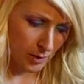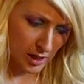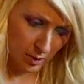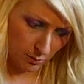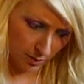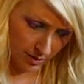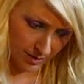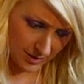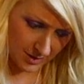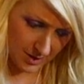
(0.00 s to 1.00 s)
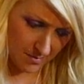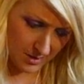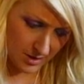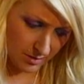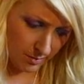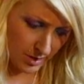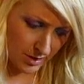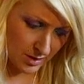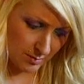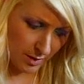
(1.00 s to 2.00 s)
It can work in some
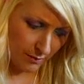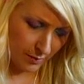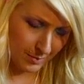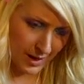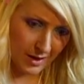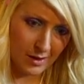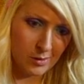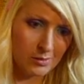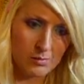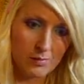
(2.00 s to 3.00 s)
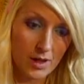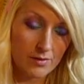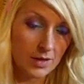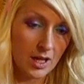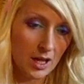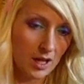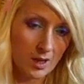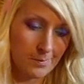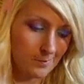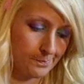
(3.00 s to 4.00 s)
situations, but for my own everyday